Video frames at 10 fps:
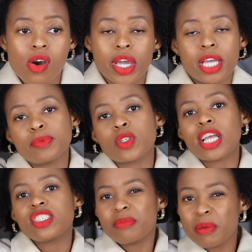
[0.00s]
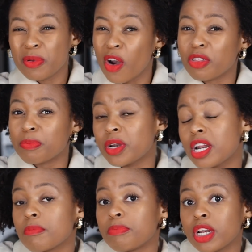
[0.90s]
Okay, so actually let me put
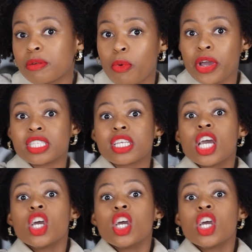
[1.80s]
it in bullet points.